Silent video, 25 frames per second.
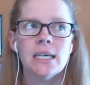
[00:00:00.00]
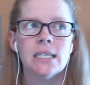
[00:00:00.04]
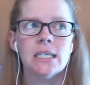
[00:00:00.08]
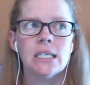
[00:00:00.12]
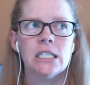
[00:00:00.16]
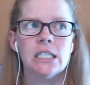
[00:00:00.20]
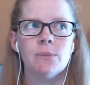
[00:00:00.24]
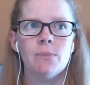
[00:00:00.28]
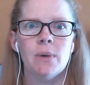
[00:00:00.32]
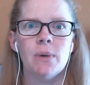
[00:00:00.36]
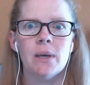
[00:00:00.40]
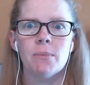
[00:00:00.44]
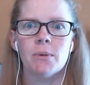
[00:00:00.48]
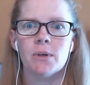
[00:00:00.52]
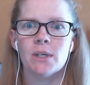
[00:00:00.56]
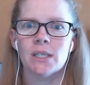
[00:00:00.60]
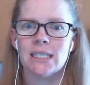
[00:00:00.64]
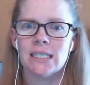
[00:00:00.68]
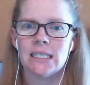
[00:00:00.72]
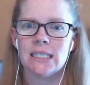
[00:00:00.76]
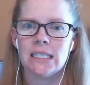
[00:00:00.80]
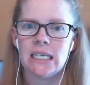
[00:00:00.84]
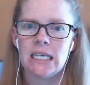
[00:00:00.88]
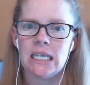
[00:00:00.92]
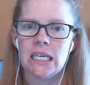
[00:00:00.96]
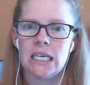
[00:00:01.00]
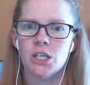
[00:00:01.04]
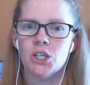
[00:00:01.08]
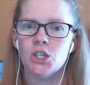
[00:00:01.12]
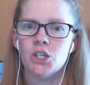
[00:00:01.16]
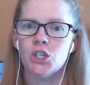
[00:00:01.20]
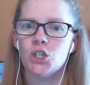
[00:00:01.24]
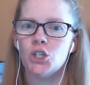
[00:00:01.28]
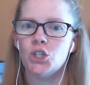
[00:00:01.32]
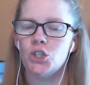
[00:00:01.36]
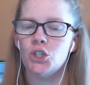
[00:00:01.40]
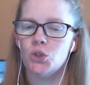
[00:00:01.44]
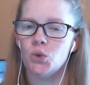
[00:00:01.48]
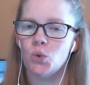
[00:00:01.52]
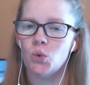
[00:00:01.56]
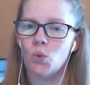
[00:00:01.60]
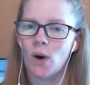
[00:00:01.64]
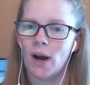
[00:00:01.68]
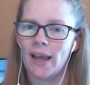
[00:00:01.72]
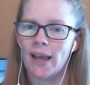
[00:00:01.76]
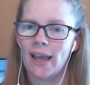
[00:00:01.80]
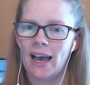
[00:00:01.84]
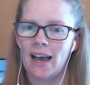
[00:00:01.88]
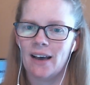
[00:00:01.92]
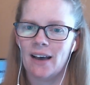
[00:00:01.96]
to be able to see, do
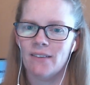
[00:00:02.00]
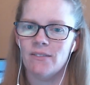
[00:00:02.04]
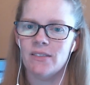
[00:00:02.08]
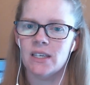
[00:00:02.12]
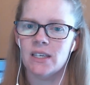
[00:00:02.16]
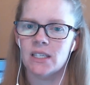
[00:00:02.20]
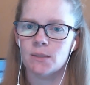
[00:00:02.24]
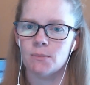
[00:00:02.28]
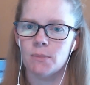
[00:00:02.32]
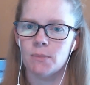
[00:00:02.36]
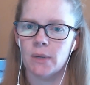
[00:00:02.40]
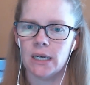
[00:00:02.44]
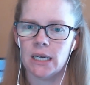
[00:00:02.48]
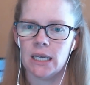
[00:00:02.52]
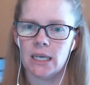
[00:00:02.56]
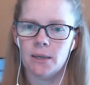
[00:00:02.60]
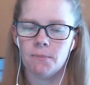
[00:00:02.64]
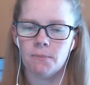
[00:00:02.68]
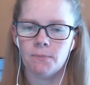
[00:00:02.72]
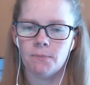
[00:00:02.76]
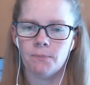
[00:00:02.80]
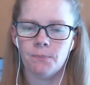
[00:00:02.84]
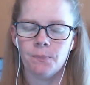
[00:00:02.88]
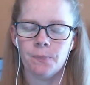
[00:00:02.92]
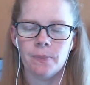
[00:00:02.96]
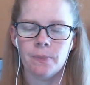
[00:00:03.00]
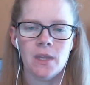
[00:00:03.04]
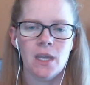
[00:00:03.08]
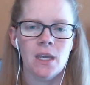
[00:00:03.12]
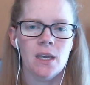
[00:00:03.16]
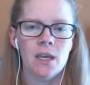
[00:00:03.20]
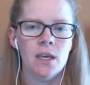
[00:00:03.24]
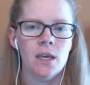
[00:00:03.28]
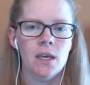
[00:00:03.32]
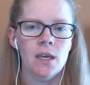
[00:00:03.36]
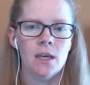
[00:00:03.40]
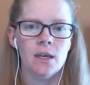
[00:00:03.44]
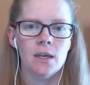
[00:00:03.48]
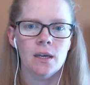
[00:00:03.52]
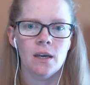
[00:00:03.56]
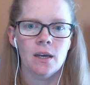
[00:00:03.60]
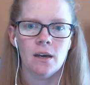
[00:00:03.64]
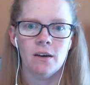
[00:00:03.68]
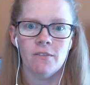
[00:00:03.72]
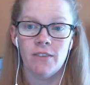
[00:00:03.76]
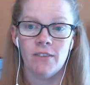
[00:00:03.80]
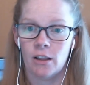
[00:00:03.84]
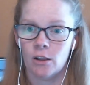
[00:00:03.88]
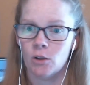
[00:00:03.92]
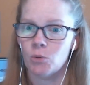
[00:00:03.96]
I have this money
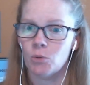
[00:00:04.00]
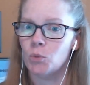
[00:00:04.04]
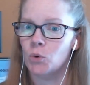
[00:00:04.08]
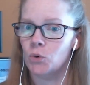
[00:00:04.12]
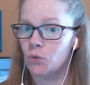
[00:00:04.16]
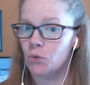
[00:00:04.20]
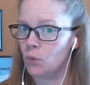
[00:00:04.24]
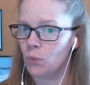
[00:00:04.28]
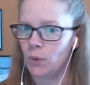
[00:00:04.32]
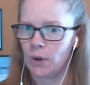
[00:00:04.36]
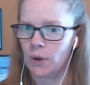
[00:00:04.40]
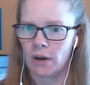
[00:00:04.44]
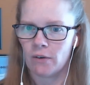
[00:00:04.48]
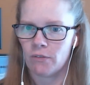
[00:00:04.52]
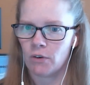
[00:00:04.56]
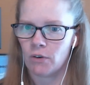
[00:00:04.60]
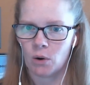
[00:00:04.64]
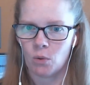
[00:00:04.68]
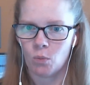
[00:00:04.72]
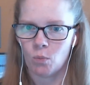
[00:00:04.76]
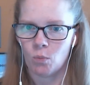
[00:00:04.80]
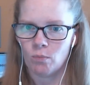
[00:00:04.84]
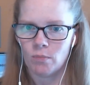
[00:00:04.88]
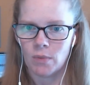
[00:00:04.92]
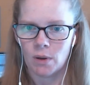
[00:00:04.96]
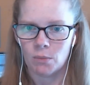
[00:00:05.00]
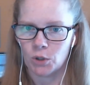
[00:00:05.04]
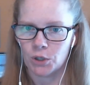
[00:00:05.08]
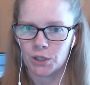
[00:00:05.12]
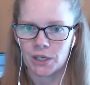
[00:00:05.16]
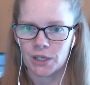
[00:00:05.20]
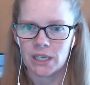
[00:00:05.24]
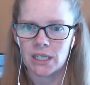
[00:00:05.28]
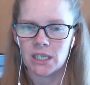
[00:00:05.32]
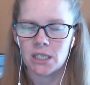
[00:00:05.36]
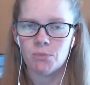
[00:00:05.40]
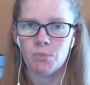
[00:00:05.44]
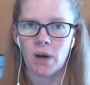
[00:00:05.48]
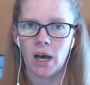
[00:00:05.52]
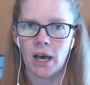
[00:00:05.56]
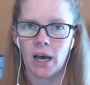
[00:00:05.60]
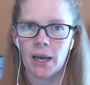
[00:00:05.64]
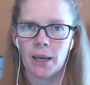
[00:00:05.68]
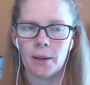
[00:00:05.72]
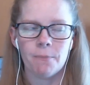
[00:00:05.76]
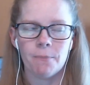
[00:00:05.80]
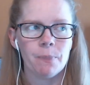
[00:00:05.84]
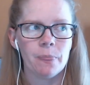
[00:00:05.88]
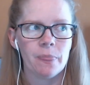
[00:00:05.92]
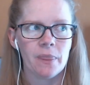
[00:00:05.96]
available for whatever I'm looking to
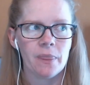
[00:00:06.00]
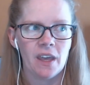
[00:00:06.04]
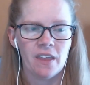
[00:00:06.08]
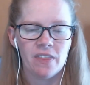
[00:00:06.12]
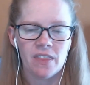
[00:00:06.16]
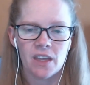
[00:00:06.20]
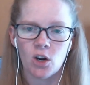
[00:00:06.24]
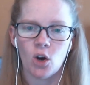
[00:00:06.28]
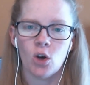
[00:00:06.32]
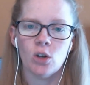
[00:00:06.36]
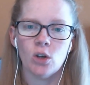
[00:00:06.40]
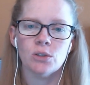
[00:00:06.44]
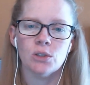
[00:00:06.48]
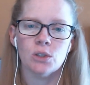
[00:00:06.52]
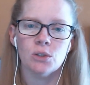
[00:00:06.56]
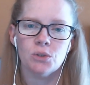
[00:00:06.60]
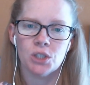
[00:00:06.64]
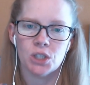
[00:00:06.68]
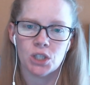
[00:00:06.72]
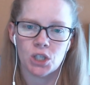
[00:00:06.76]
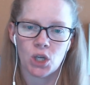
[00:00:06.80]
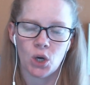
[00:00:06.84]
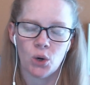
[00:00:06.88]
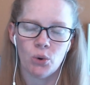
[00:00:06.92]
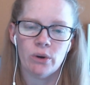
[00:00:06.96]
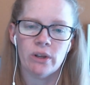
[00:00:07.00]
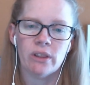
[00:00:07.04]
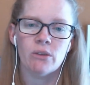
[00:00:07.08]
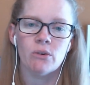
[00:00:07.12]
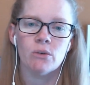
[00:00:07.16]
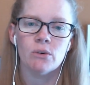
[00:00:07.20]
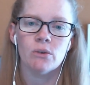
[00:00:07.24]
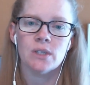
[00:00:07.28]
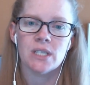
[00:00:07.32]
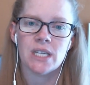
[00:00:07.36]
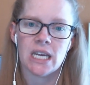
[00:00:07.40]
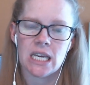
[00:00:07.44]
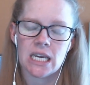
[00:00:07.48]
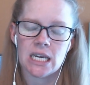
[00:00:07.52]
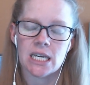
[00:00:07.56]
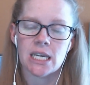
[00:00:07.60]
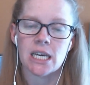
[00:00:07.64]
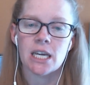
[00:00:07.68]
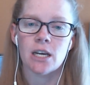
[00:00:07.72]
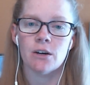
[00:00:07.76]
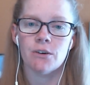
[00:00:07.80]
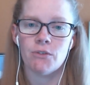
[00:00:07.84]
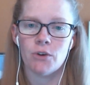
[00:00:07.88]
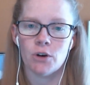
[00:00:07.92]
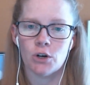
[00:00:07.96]
buy? And then also just going through and taking
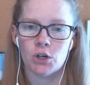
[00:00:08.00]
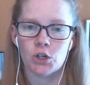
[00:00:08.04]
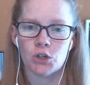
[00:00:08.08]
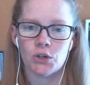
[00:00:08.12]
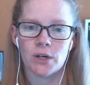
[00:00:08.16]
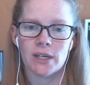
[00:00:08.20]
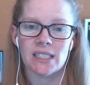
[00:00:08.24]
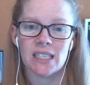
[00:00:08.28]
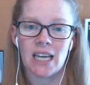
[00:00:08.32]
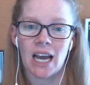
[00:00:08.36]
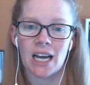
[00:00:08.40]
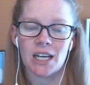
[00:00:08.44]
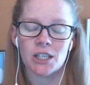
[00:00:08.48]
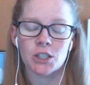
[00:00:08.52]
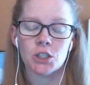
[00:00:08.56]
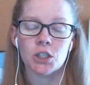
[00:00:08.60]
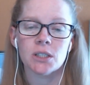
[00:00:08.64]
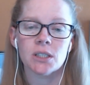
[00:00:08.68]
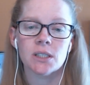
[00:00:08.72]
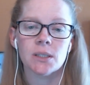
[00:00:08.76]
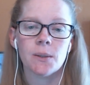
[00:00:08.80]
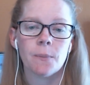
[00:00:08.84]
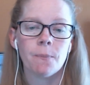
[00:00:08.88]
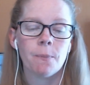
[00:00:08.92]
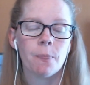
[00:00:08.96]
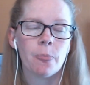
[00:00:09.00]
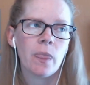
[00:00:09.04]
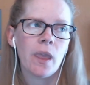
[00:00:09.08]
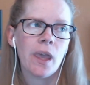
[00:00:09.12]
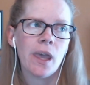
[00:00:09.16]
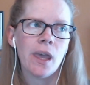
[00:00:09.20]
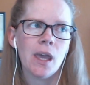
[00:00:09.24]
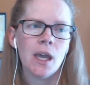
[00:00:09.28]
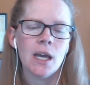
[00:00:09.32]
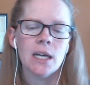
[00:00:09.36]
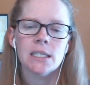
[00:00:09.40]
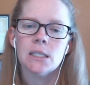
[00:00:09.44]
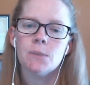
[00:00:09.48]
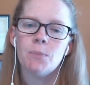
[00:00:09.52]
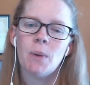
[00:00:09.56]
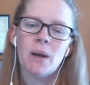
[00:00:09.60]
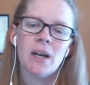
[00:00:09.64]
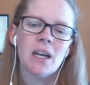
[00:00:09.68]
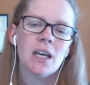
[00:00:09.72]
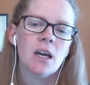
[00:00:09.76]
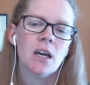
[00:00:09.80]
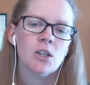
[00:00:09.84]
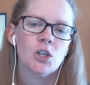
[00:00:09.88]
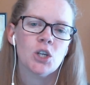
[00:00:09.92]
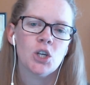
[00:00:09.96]
care of your transactions.
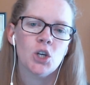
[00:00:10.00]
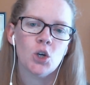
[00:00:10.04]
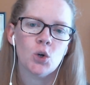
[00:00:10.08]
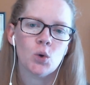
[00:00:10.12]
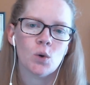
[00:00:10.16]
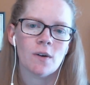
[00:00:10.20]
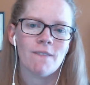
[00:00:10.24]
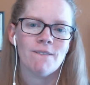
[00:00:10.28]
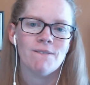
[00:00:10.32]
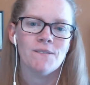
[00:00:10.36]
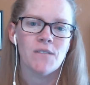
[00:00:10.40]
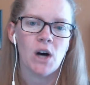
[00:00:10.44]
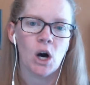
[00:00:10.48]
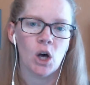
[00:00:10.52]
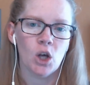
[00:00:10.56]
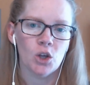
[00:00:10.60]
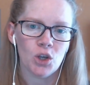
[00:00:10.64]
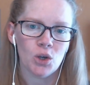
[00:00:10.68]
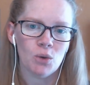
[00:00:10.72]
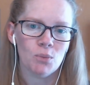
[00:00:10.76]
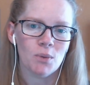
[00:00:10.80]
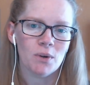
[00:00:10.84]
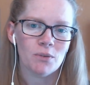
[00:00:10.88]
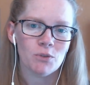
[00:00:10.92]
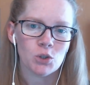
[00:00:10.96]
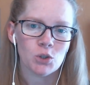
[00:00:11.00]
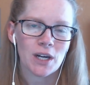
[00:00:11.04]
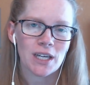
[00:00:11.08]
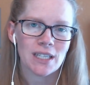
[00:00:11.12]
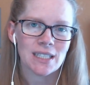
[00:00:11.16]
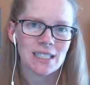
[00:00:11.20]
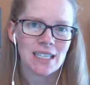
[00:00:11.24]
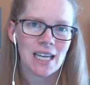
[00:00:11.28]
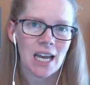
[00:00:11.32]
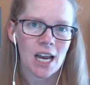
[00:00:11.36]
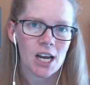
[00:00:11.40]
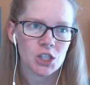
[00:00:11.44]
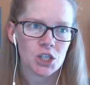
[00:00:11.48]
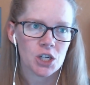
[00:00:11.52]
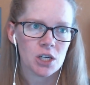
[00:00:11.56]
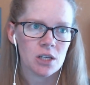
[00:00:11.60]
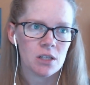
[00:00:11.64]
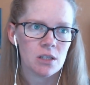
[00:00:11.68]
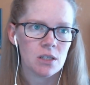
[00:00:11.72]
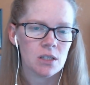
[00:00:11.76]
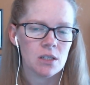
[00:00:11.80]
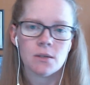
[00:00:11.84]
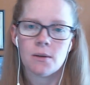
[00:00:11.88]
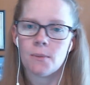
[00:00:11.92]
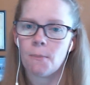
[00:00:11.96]
Depending on your volume of
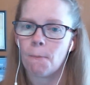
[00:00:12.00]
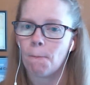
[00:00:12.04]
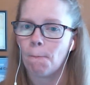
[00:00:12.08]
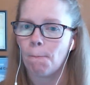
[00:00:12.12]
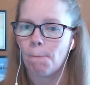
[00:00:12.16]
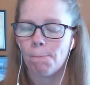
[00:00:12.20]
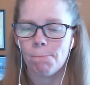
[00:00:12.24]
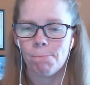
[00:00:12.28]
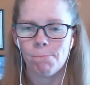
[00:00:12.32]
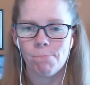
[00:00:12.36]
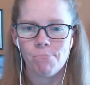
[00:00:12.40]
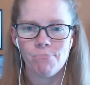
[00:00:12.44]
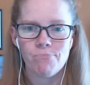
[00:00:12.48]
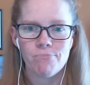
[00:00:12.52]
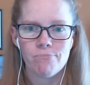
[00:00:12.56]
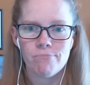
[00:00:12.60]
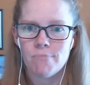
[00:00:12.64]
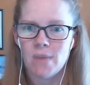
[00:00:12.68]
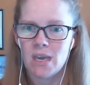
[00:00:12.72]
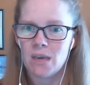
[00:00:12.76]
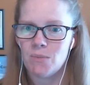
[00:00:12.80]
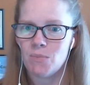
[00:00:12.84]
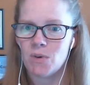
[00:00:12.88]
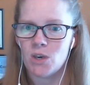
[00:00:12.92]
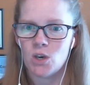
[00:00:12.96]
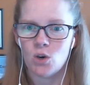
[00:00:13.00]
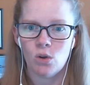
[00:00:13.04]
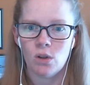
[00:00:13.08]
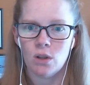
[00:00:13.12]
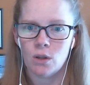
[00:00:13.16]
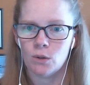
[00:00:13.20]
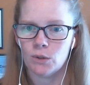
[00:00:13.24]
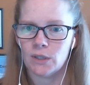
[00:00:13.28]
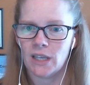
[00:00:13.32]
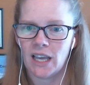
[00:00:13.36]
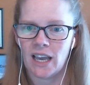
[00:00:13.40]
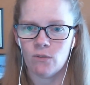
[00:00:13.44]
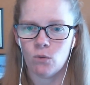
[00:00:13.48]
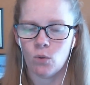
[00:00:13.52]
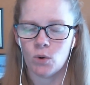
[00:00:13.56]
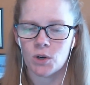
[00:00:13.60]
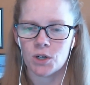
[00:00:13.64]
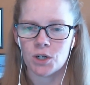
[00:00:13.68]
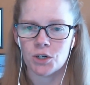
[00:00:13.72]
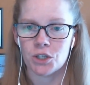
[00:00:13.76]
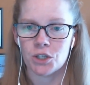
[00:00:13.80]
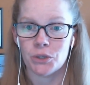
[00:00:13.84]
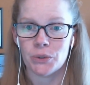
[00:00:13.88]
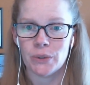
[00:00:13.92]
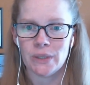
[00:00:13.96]
transactions, maybe you'll only have 1
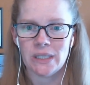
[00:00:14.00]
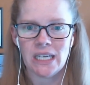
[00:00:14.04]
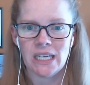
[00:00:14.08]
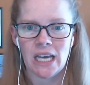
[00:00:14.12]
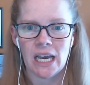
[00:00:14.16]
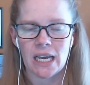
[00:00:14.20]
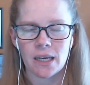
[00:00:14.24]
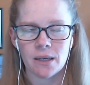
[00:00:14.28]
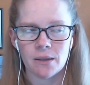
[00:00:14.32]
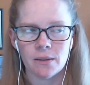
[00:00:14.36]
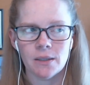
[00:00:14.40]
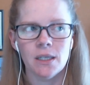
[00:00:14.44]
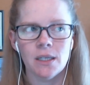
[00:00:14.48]
or 2 a day.